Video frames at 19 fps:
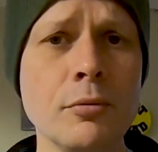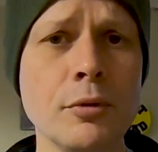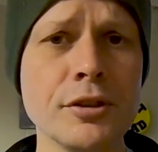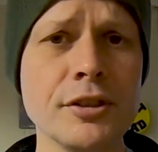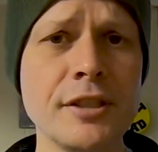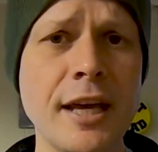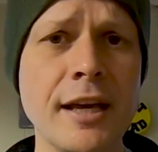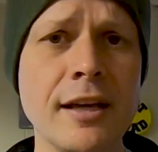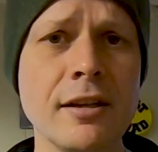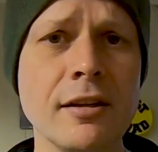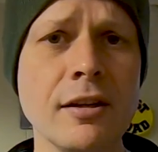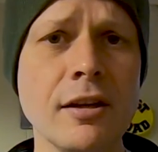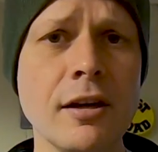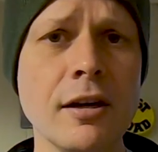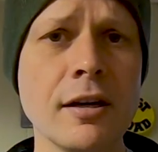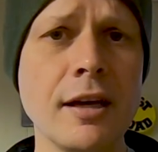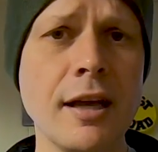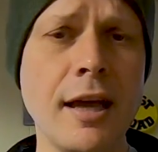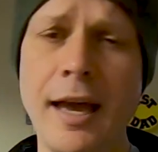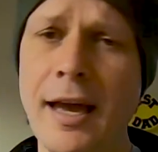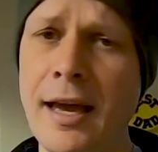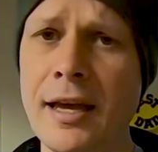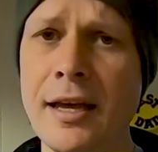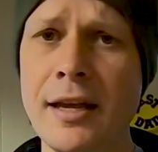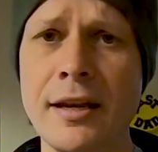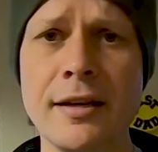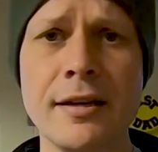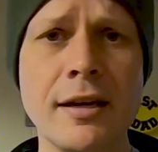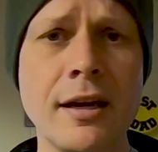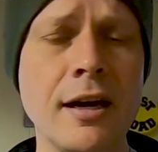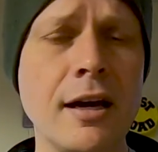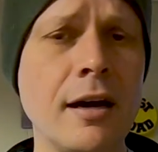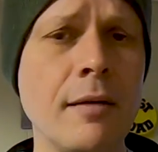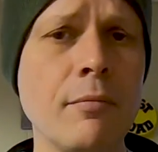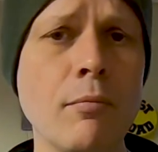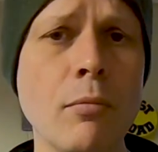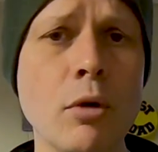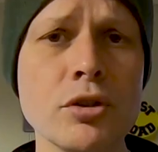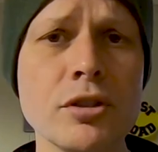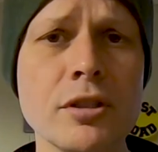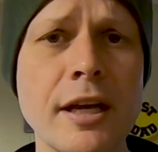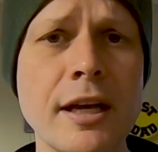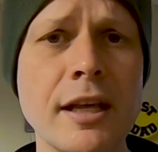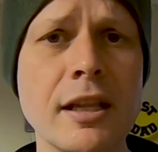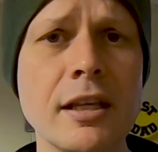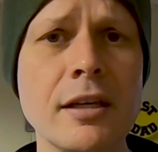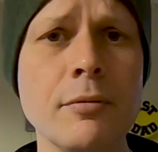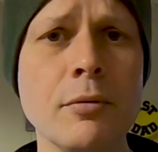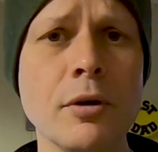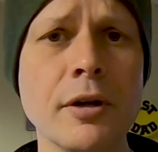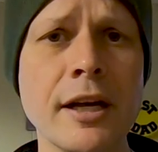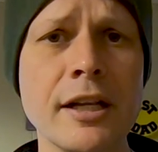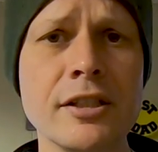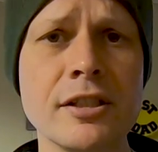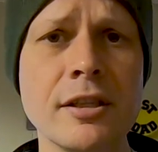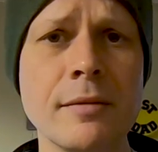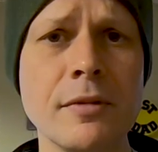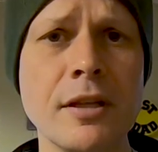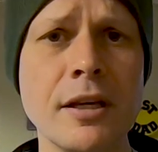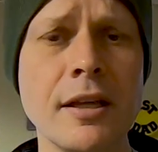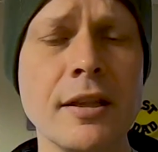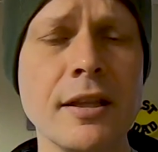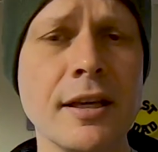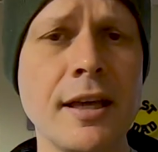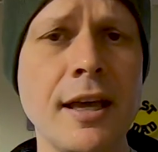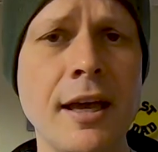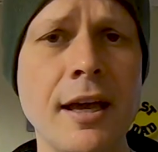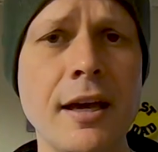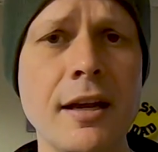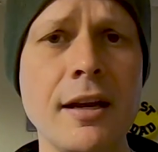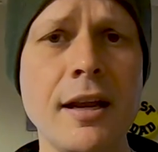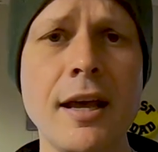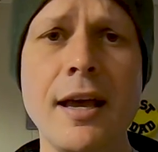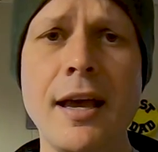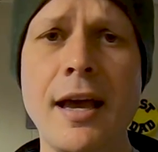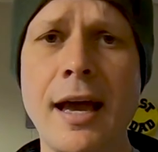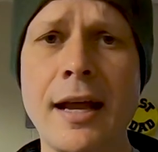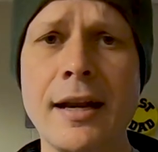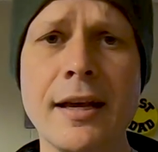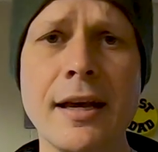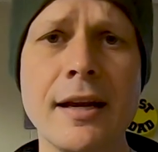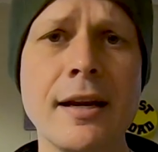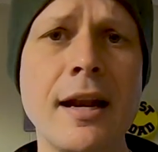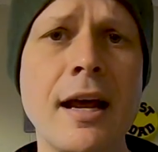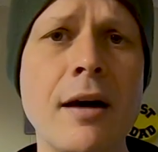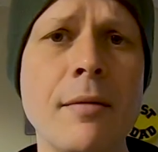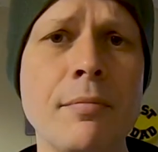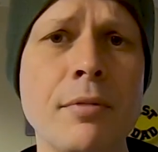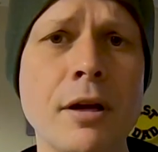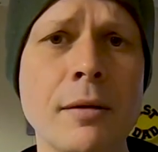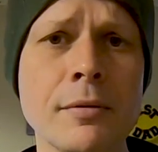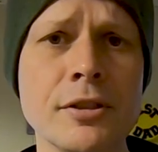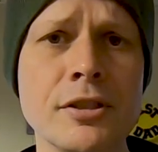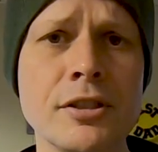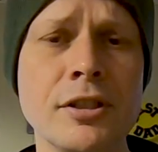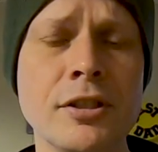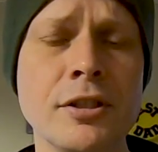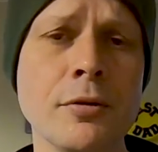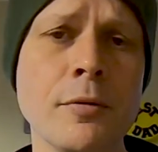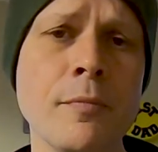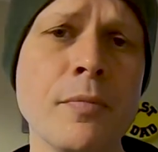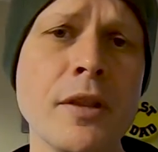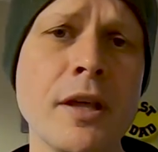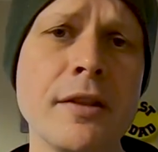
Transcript: We'll take a look, and most likely we'll get something in the can and get it out published to you.